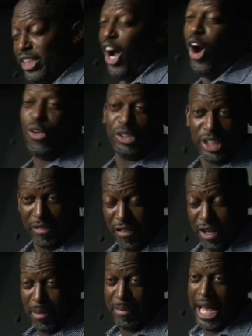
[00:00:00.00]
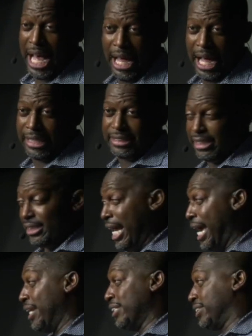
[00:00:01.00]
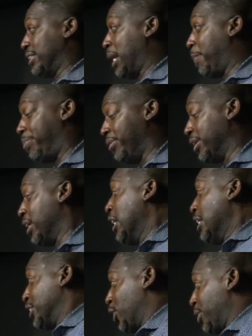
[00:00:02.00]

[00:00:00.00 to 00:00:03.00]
talked, you feel me, I, I just had to stay put. So